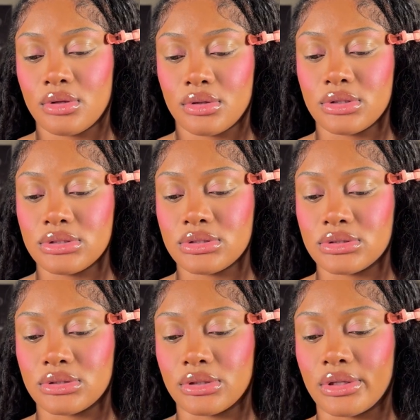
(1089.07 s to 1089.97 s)
This
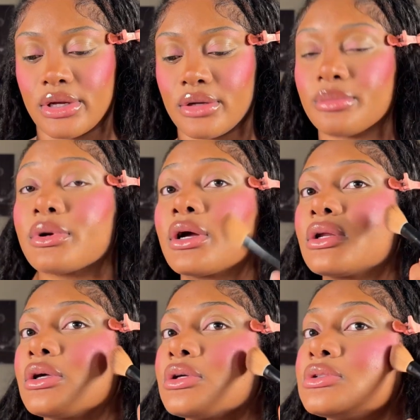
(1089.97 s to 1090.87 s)
is a lot of
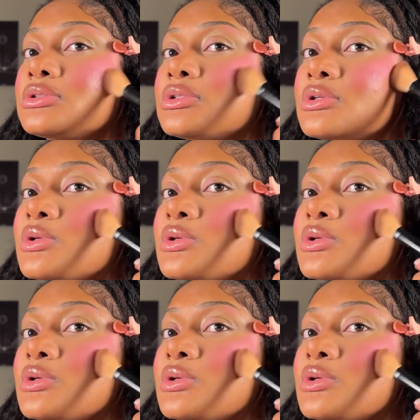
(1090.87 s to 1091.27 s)
product.